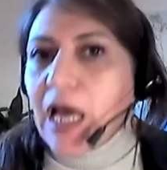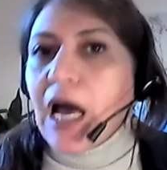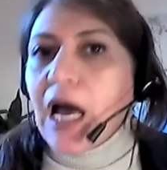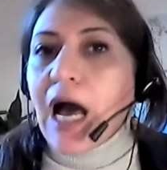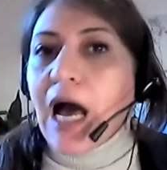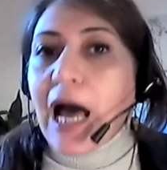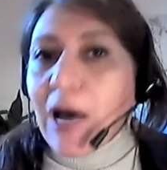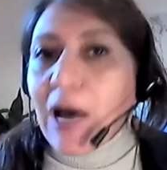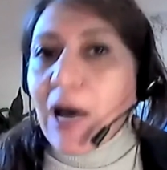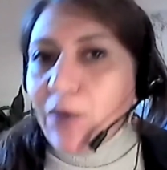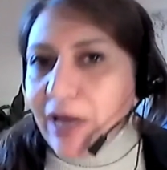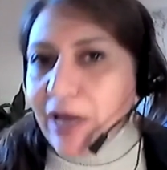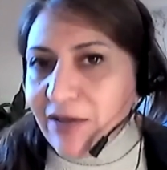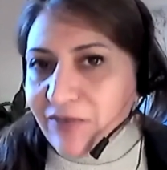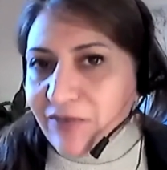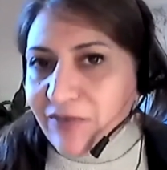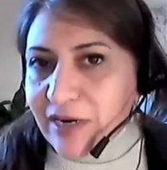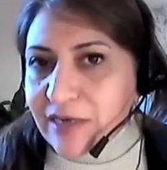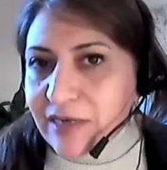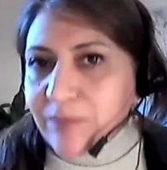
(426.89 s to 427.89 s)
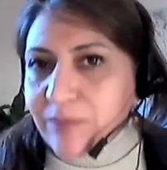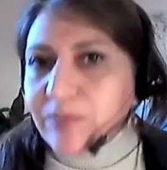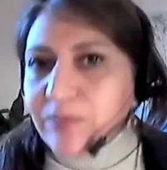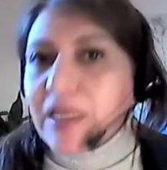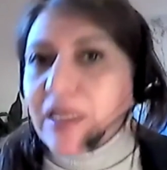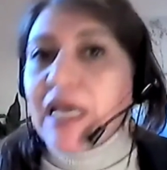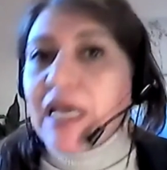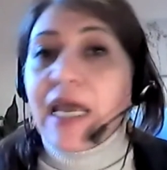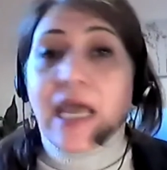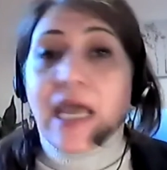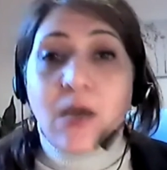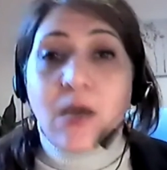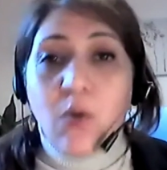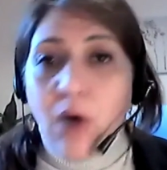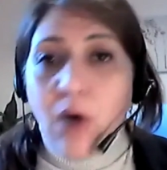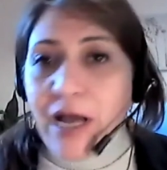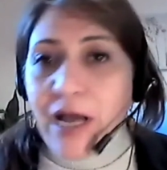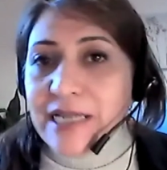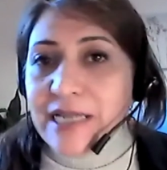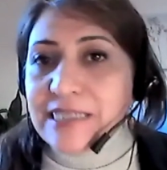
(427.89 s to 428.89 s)
However,
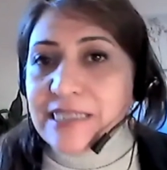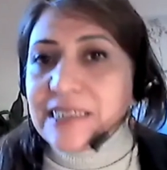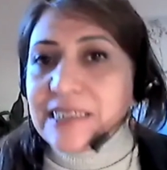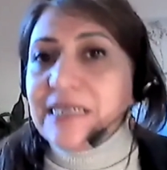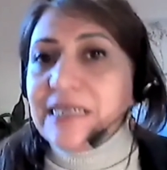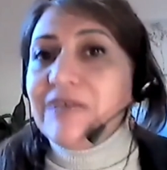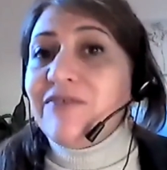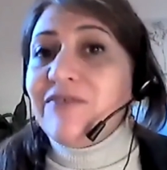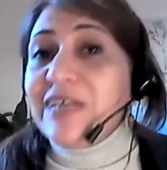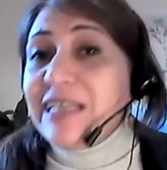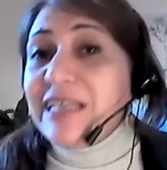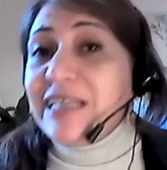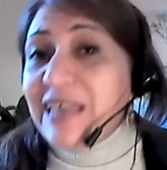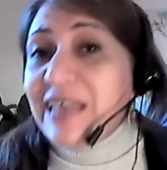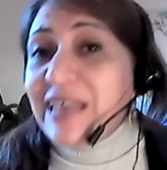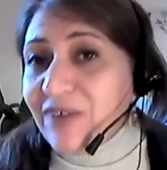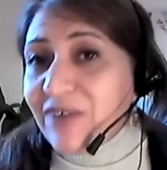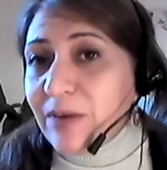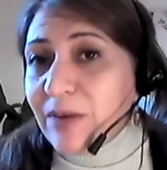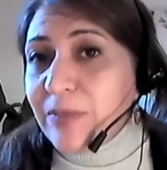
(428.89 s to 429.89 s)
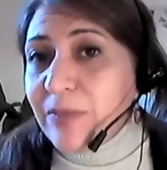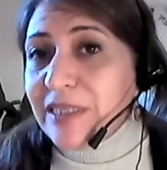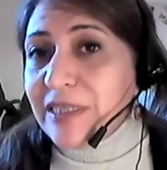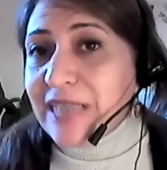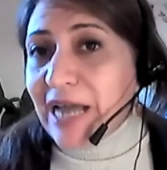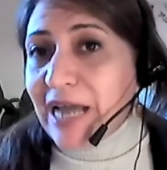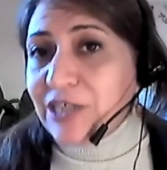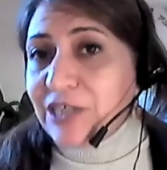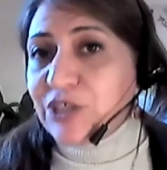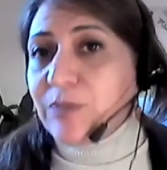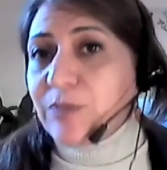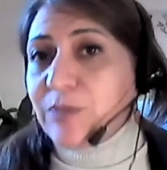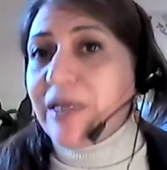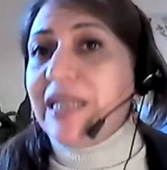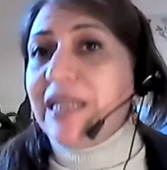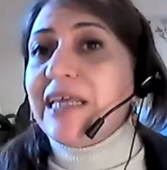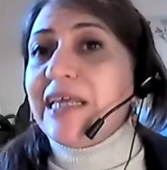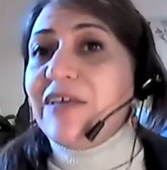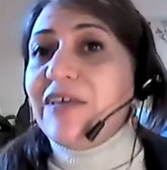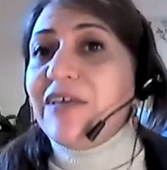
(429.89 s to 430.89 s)
equality will never be tangible
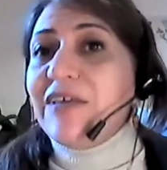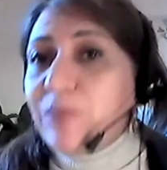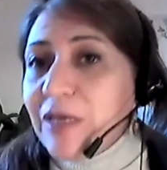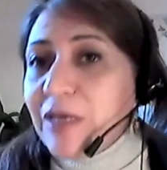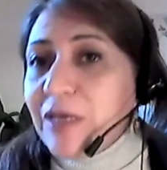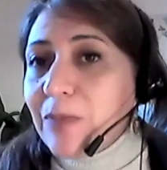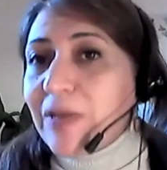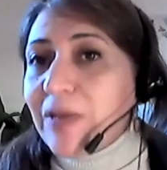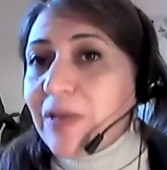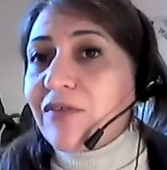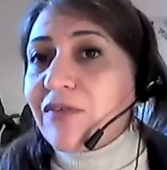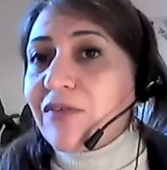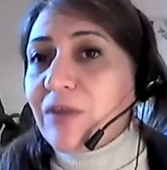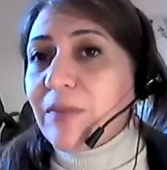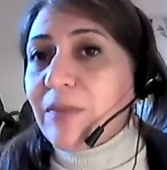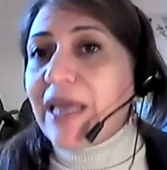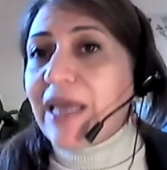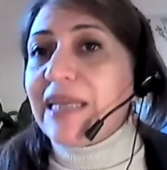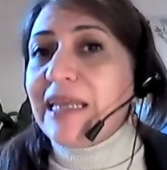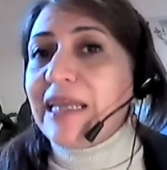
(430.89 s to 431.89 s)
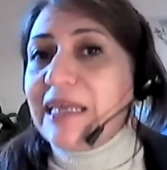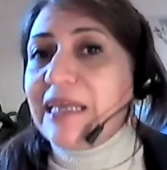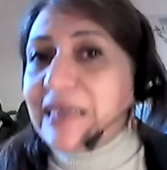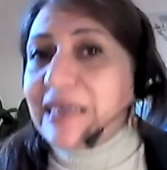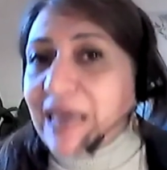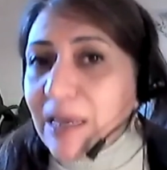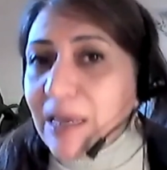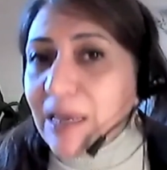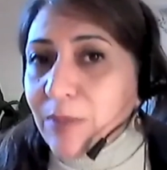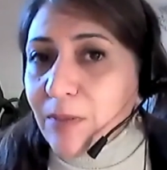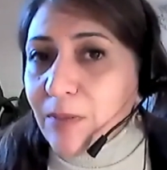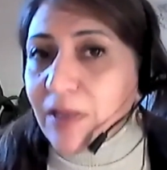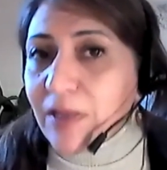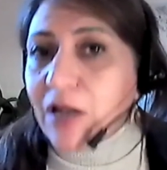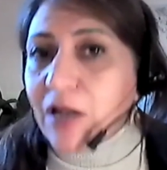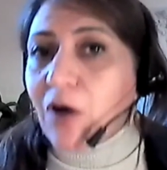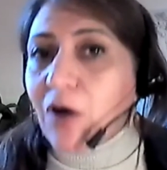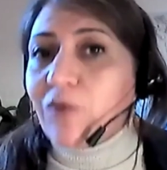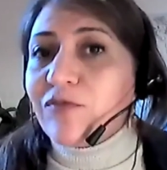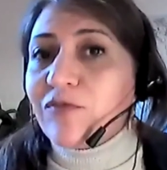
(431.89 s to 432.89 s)
if people remain incapable
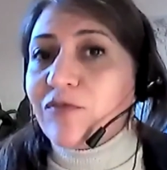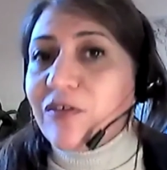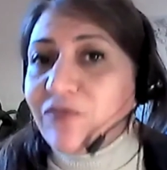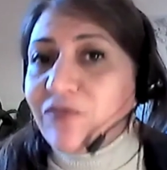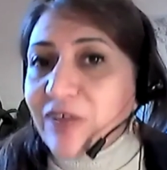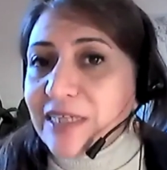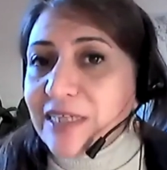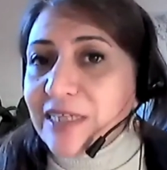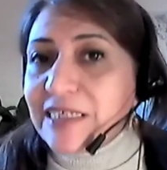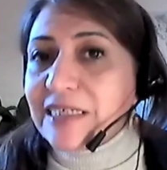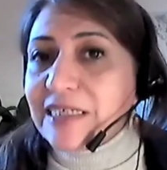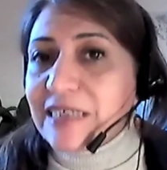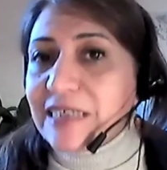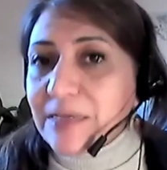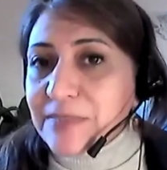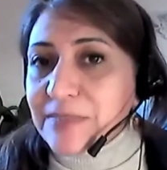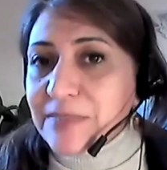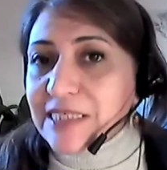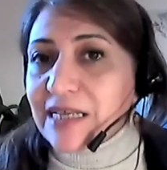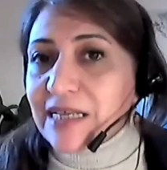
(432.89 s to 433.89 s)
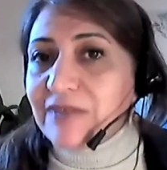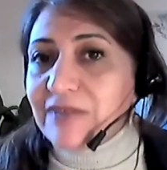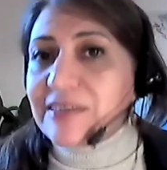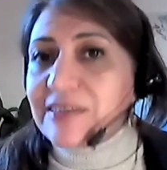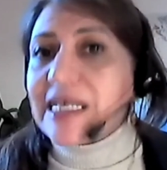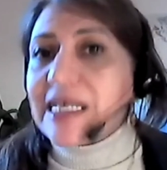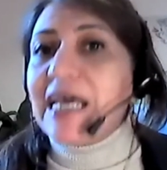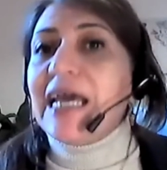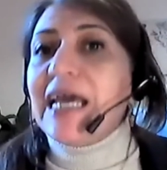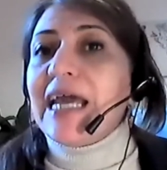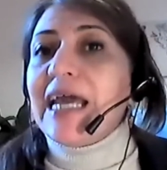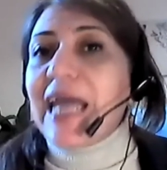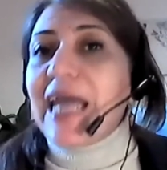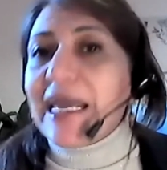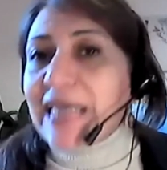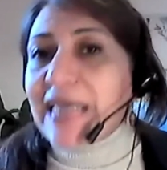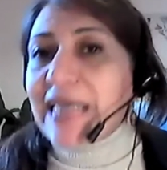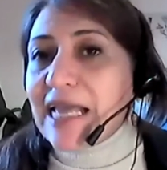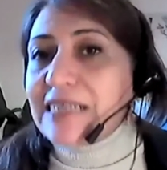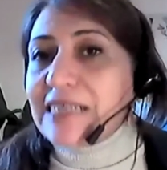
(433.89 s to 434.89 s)
of defending themselves
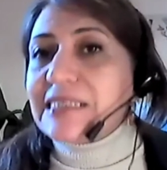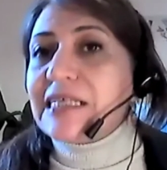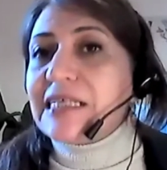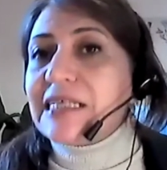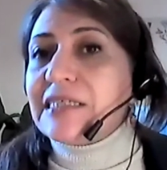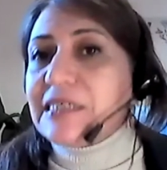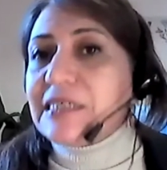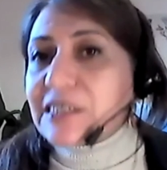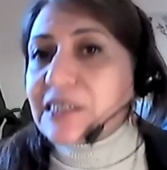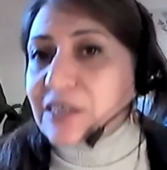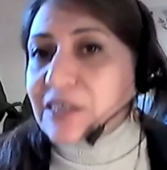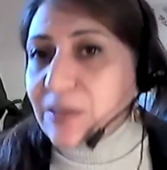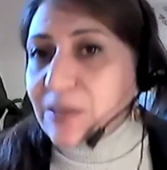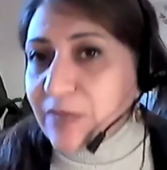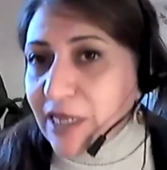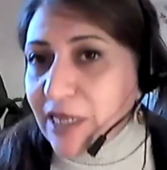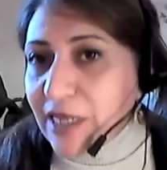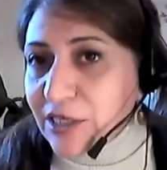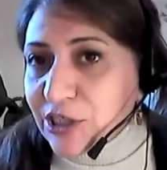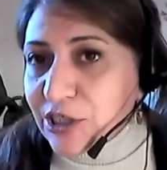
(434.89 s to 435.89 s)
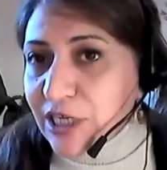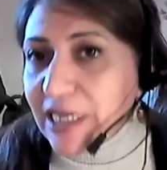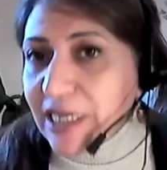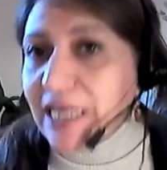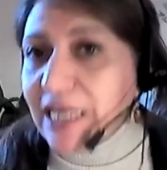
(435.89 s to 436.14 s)
against discrimination.